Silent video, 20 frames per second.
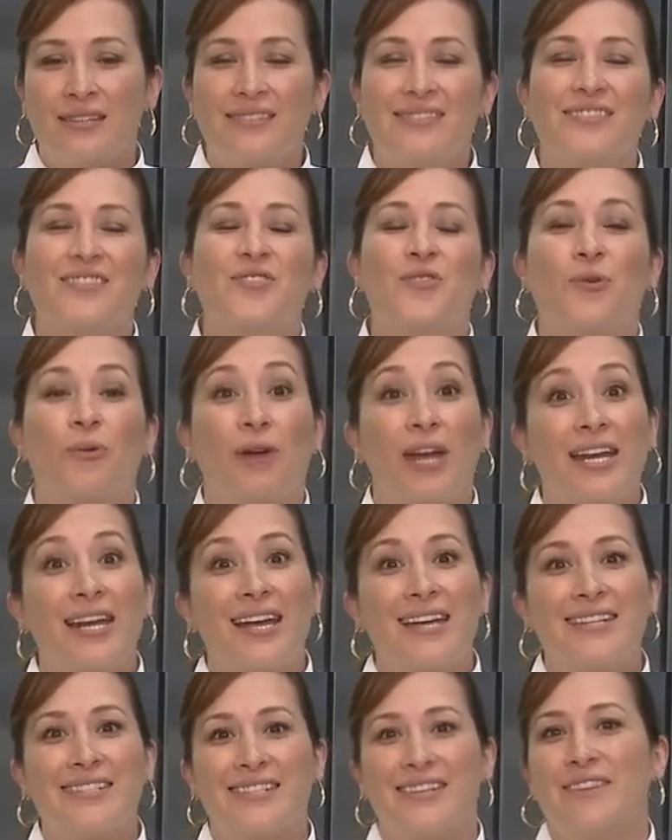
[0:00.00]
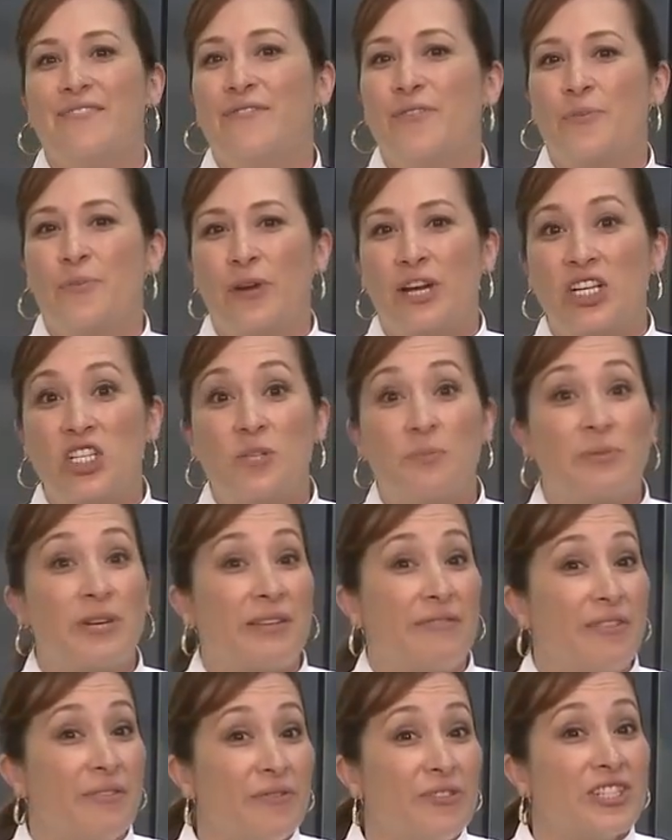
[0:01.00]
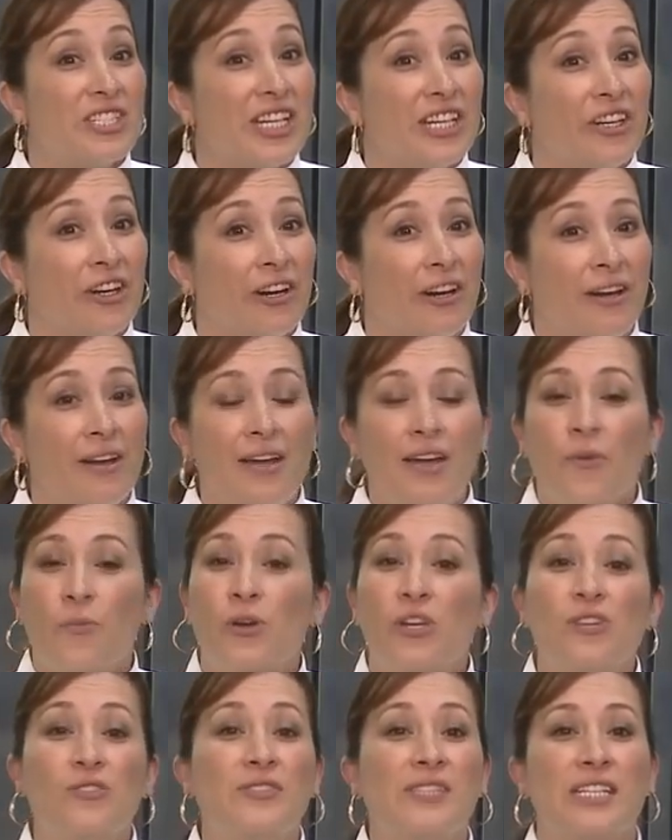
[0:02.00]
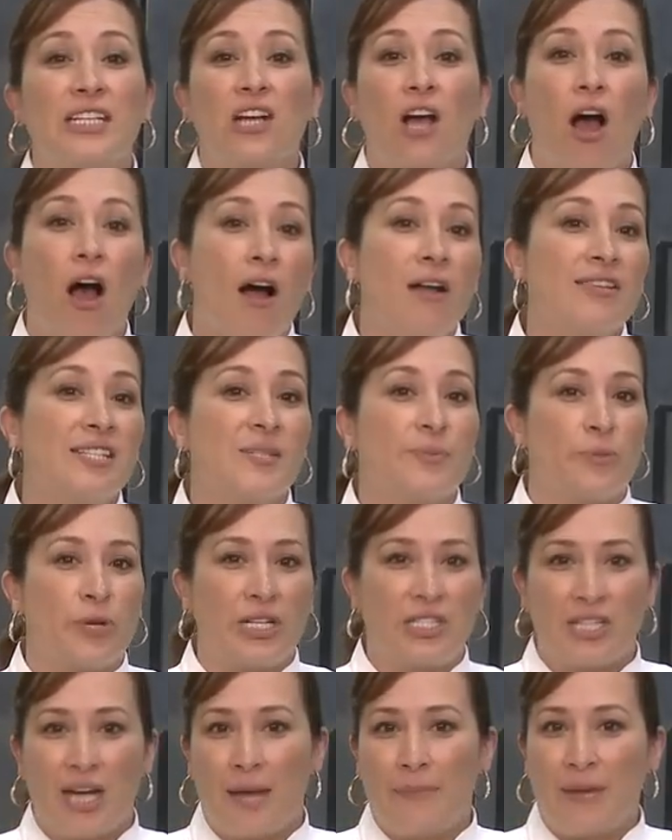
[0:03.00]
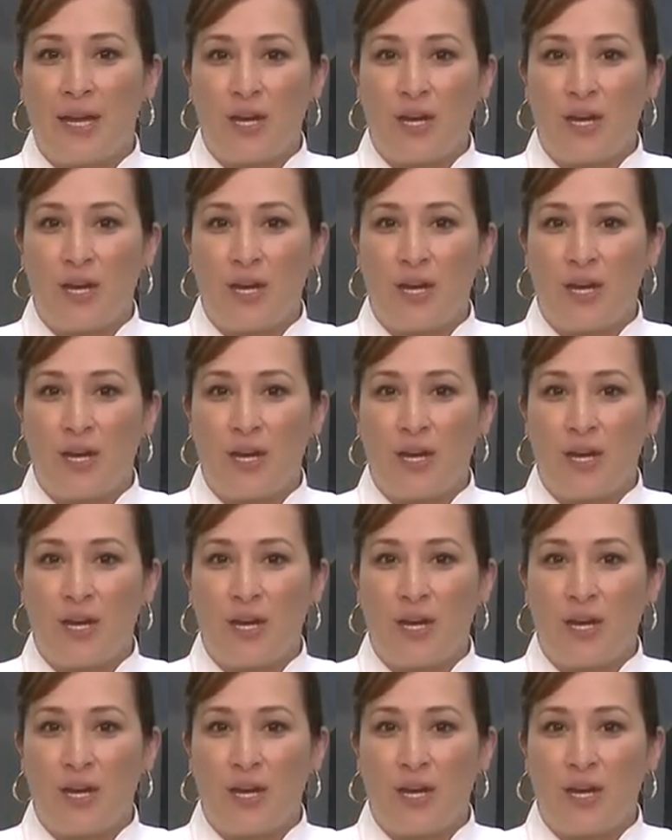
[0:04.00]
It's a great idea for brunch, but even for dinner, we're using all springtime